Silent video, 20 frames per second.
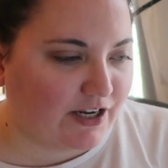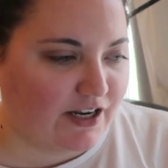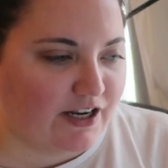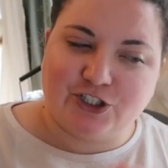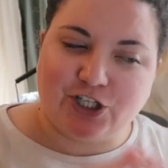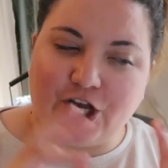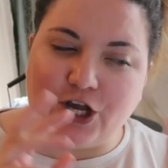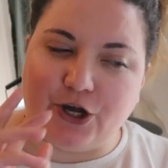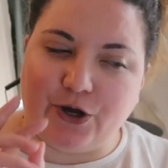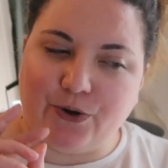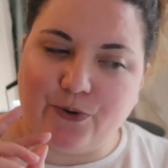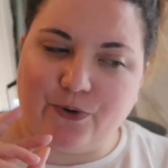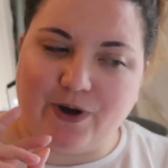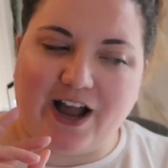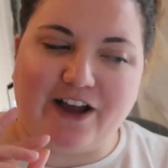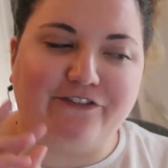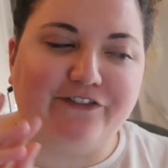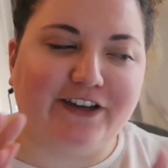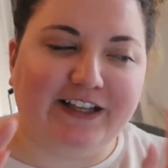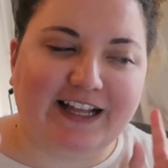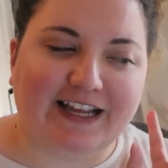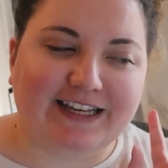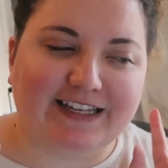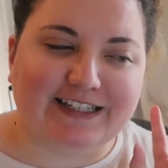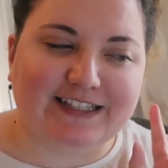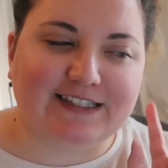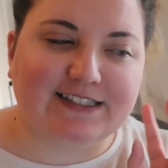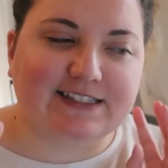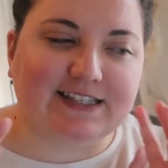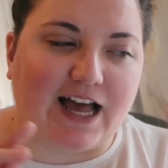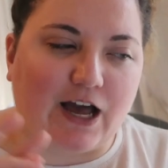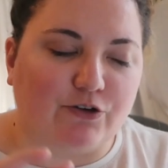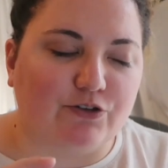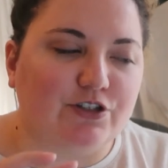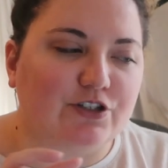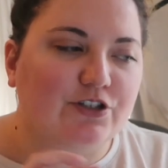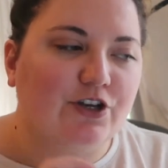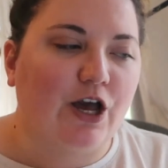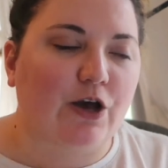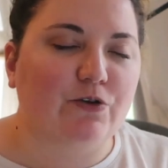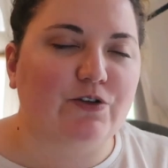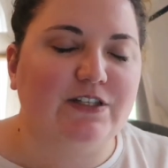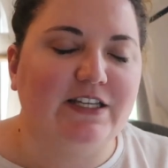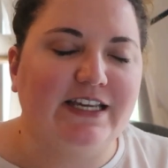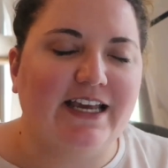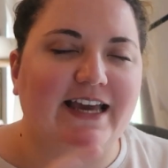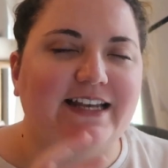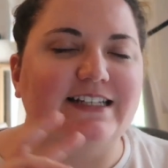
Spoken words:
So I feel like it sounds cozy,